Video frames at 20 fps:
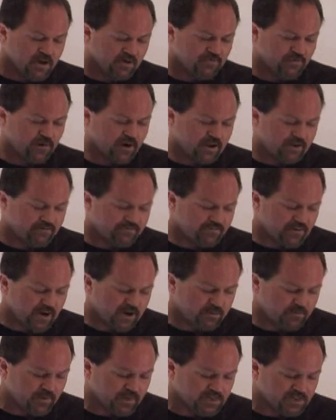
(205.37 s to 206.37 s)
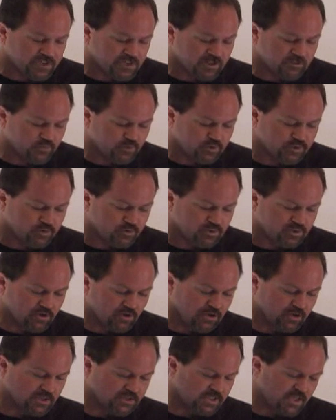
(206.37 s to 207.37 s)
for I have found my sheep which was
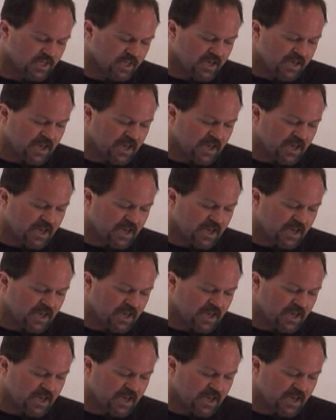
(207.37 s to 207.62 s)
lost.